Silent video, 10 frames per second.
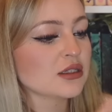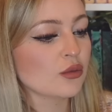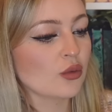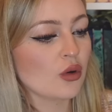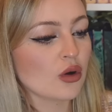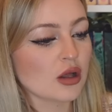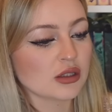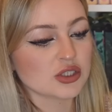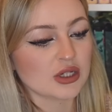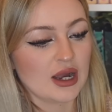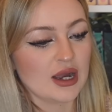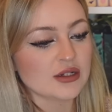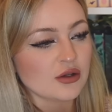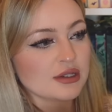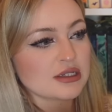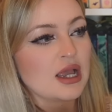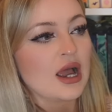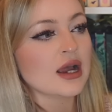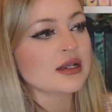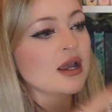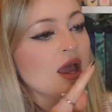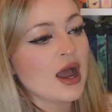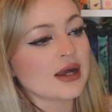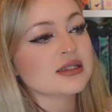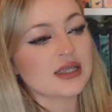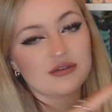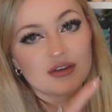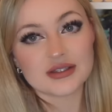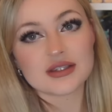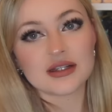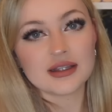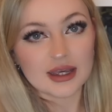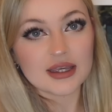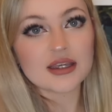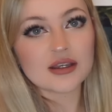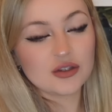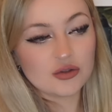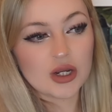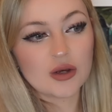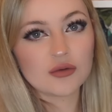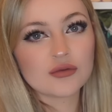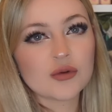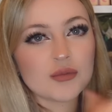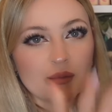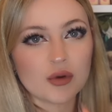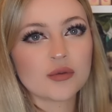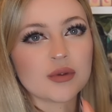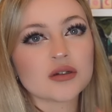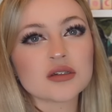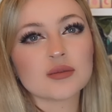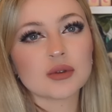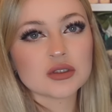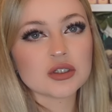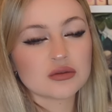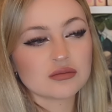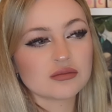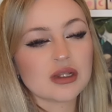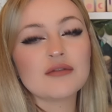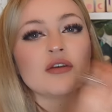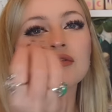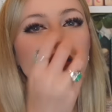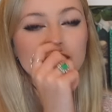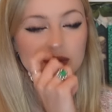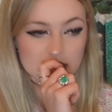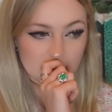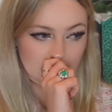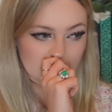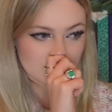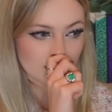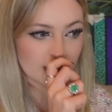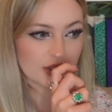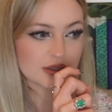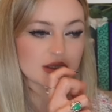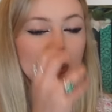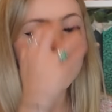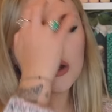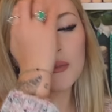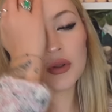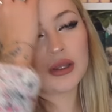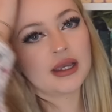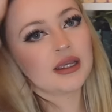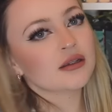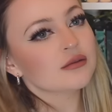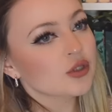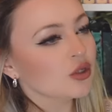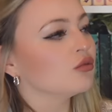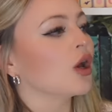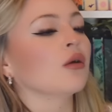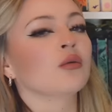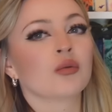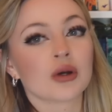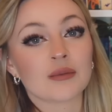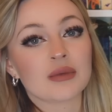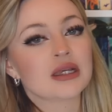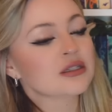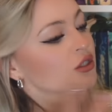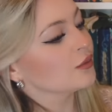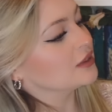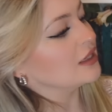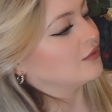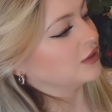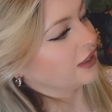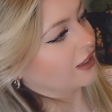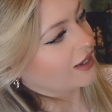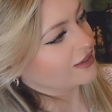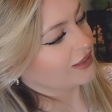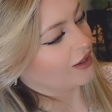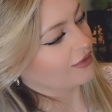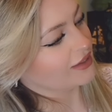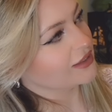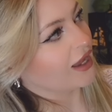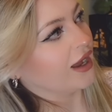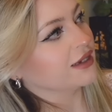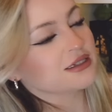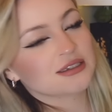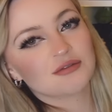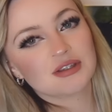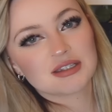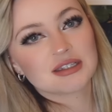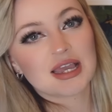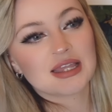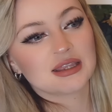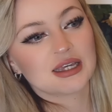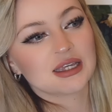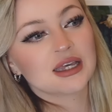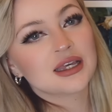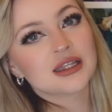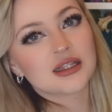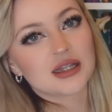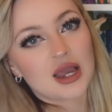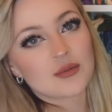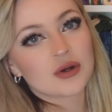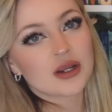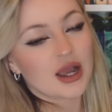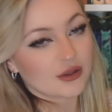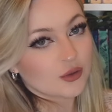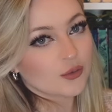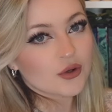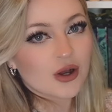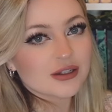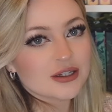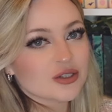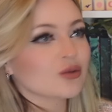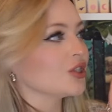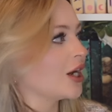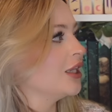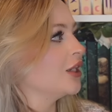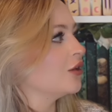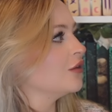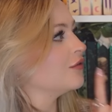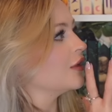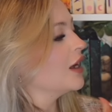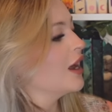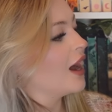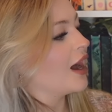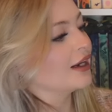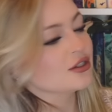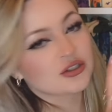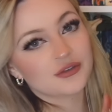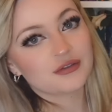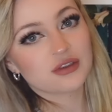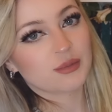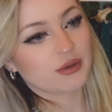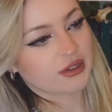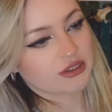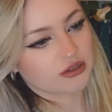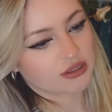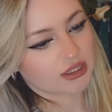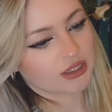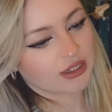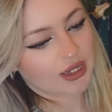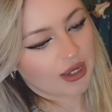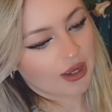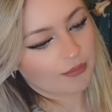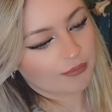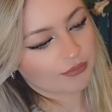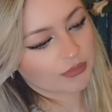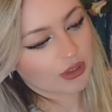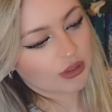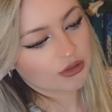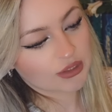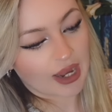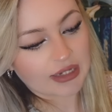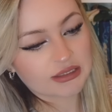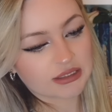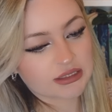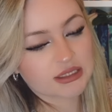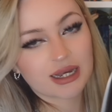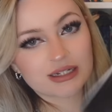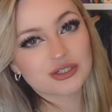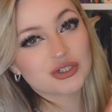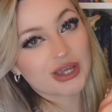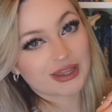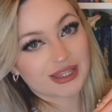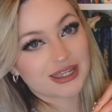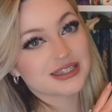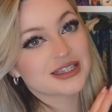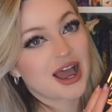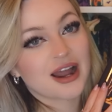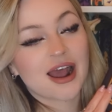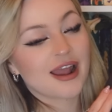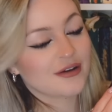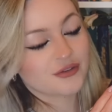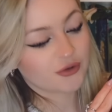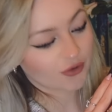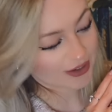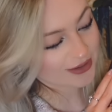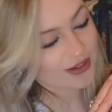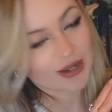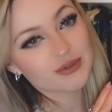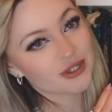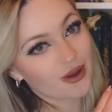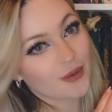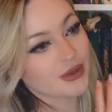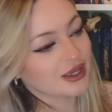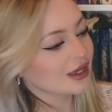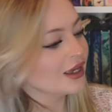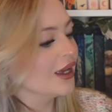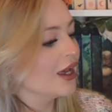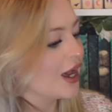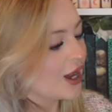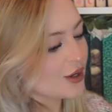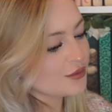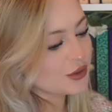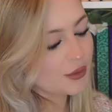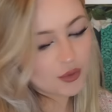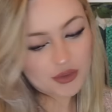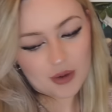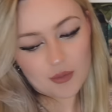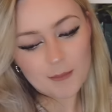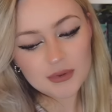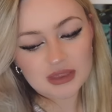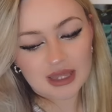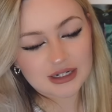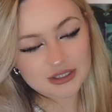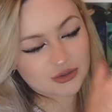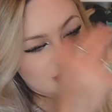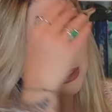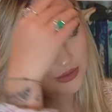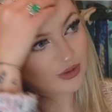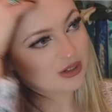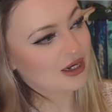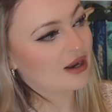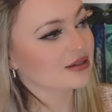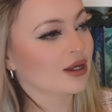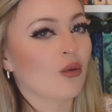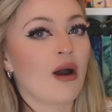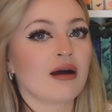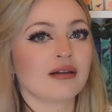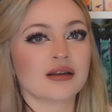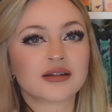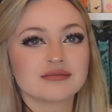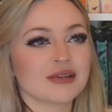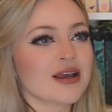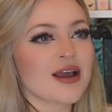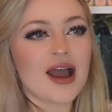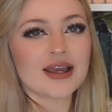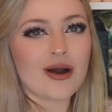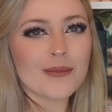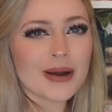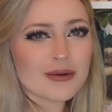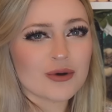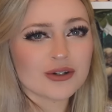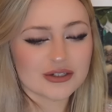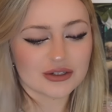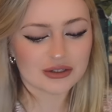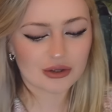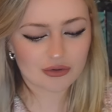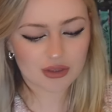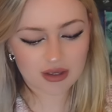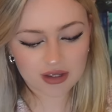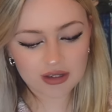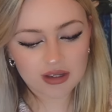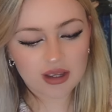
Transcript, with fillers: the War College Guide on the side, as if it's like, you know, from the book, because the books are if you've read the books, I don't want to give spoilers, but like you know what I mean. So it's even like has that on the side as if this is in like the library at the War College, which I love and I just love everything about this honestly um, so yeah I did decide to get this and I have no regrets I'm so happy um, so I bought that one but then I saw this one and I was like well I can't buy one and not the other